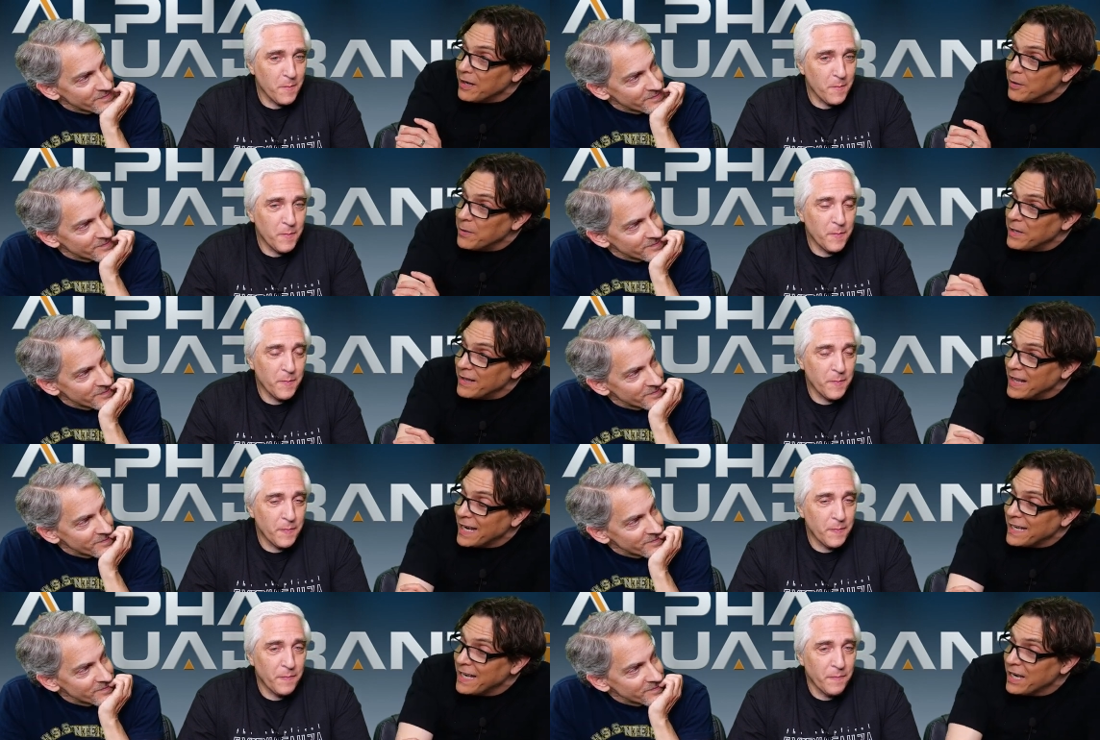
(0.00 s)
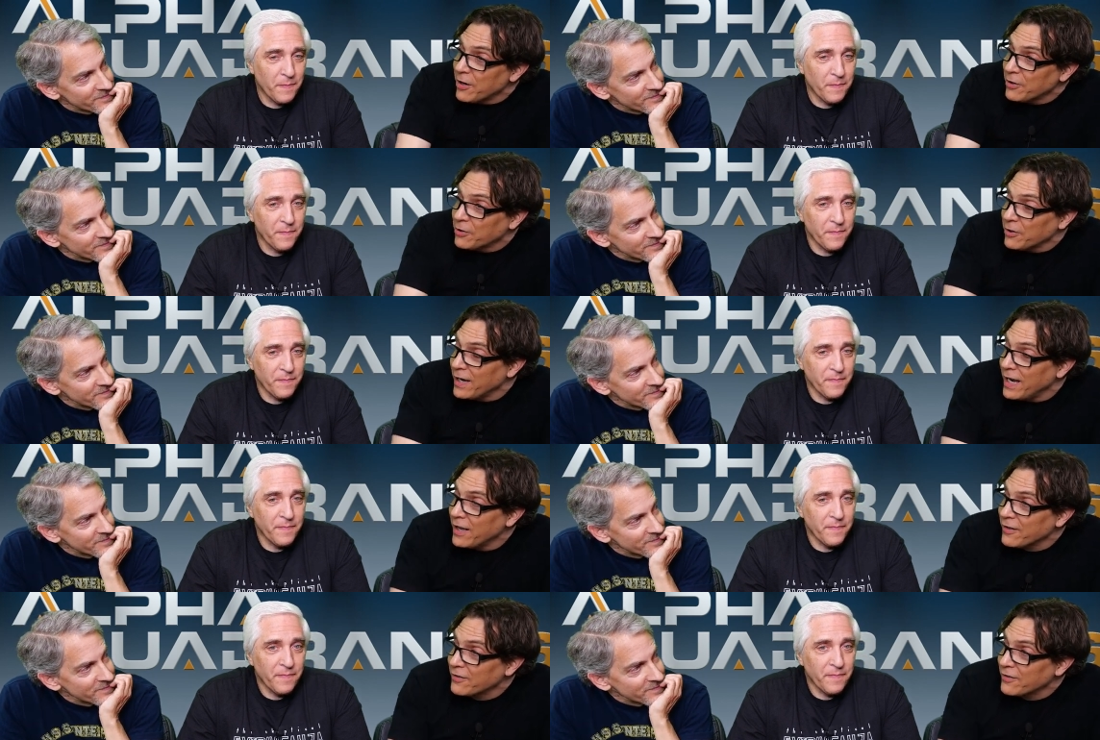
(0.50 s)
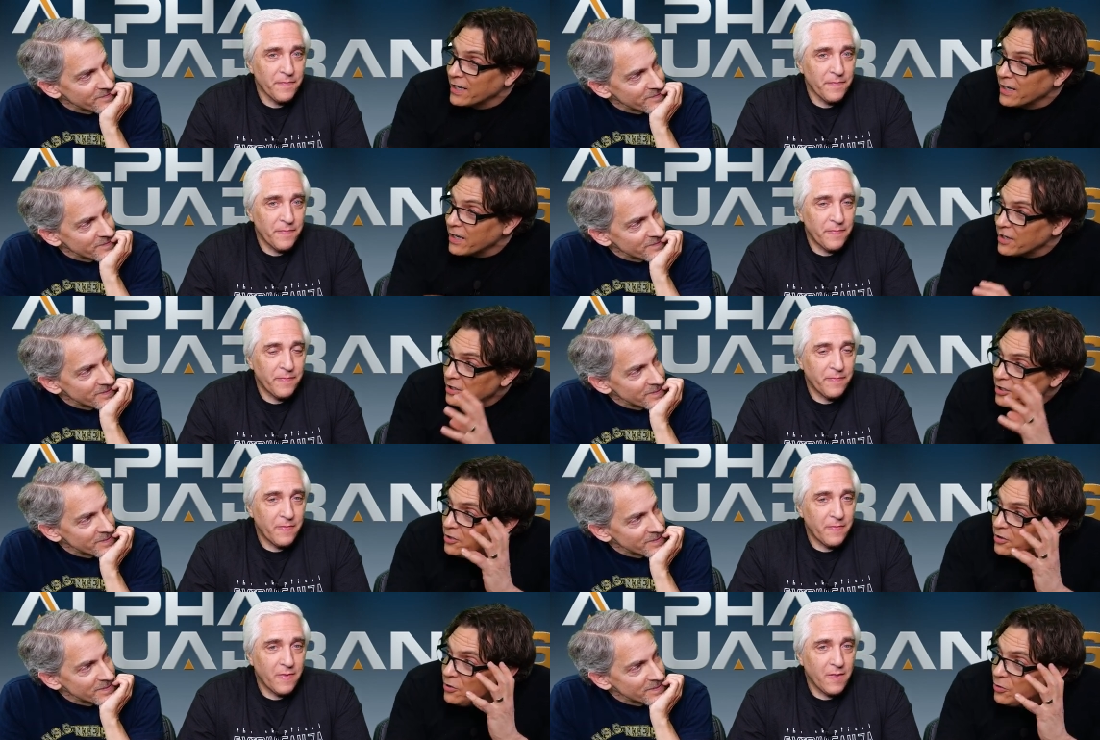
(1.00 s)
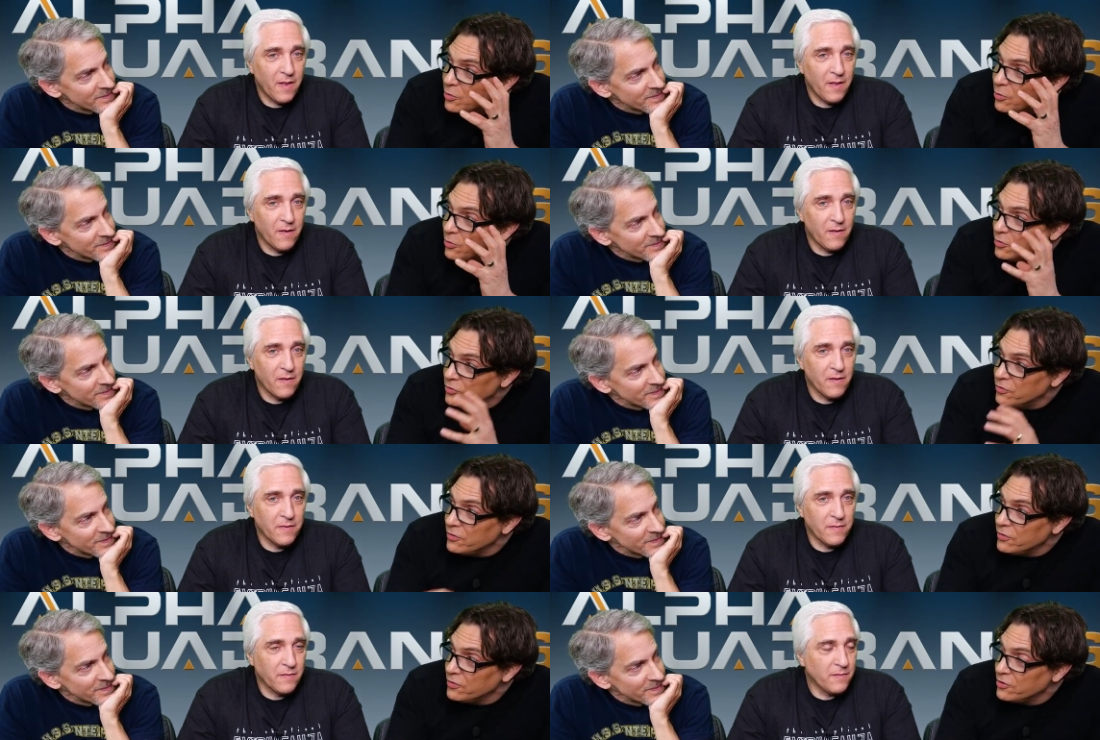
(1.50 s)
Speaker 1: I mean, that character has like a
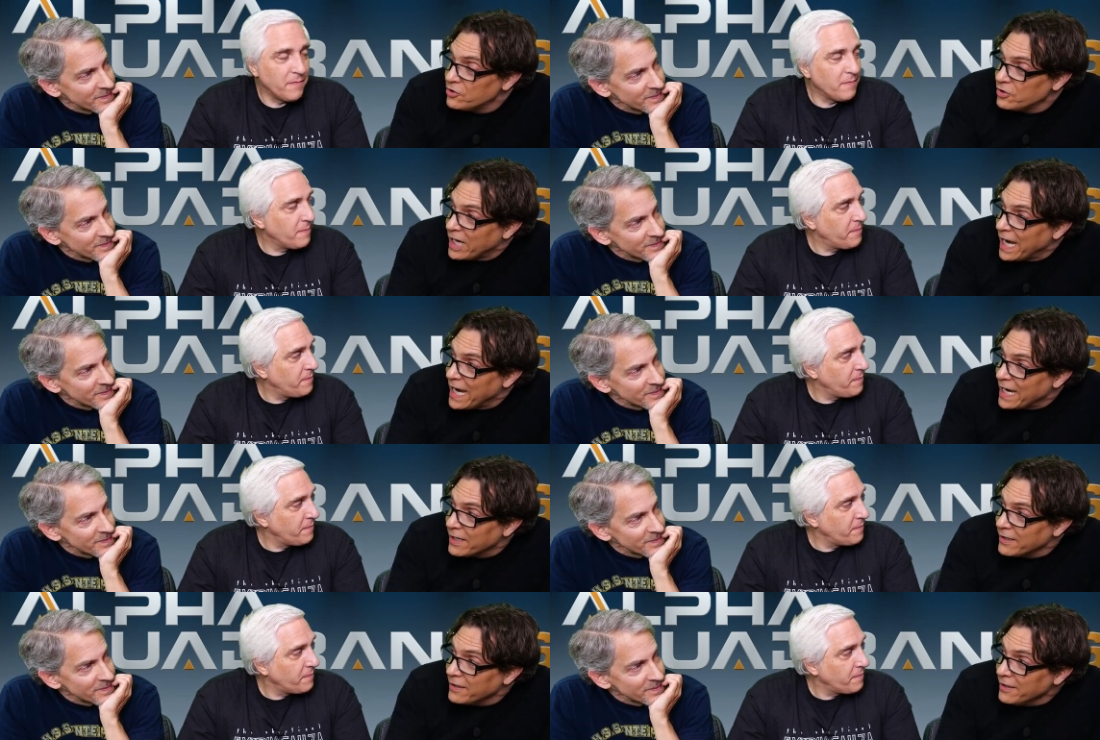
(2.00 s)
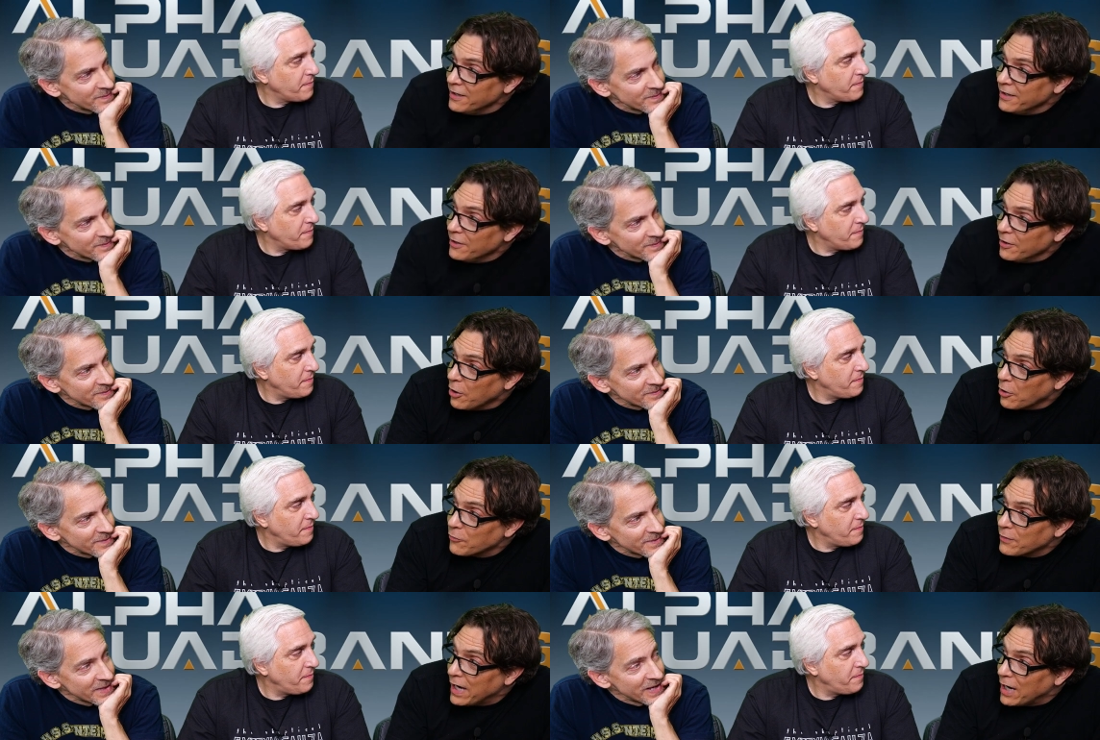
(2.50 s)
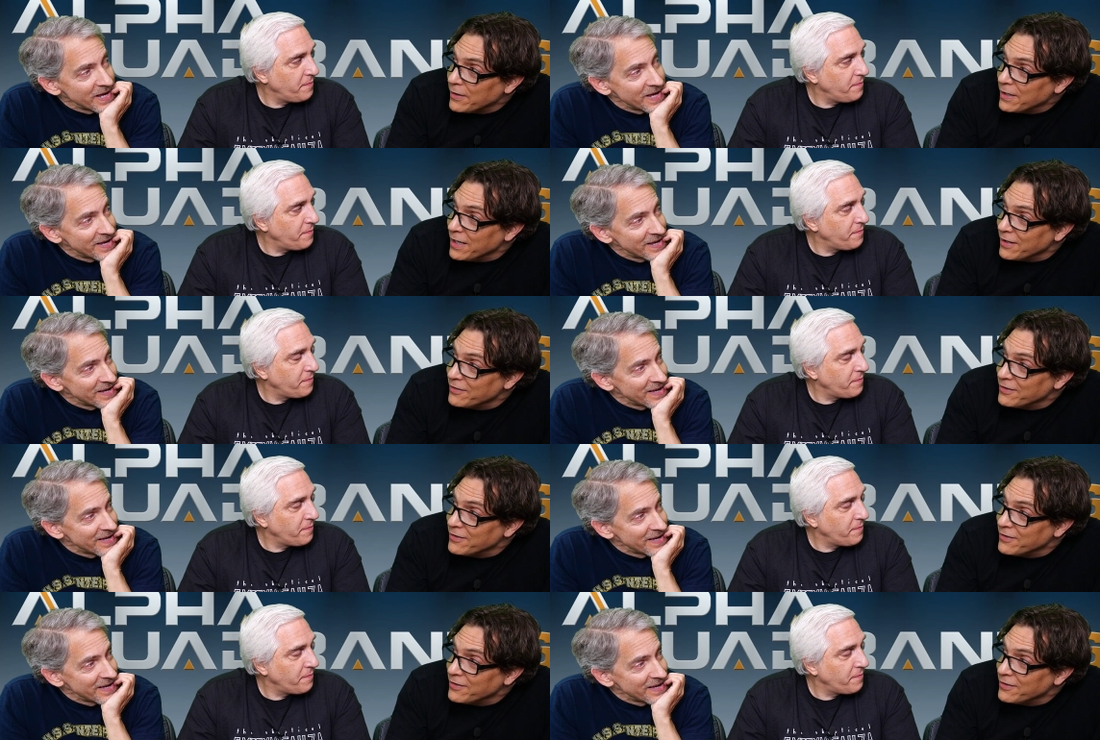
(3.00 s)
huge shank around his